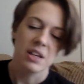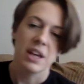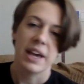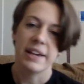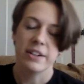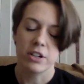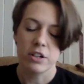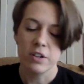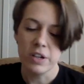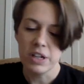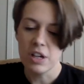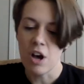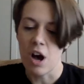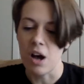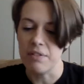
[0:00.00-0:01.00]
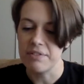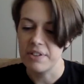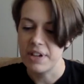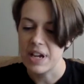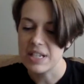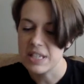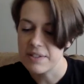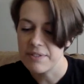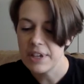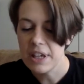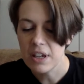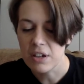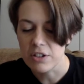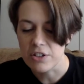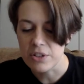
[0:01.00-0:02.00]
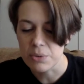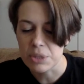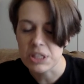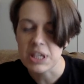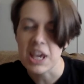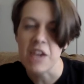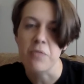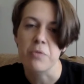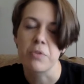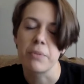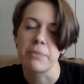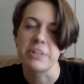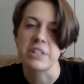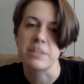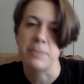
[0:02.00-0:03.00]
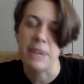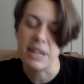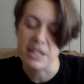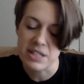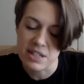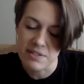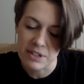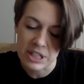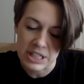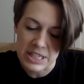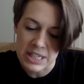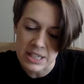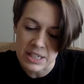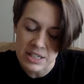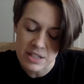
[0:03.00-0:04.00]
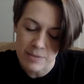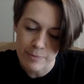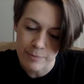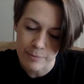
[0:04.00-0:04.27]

and hurrying off as if eager to escape from Mrs. Bennet's civilities.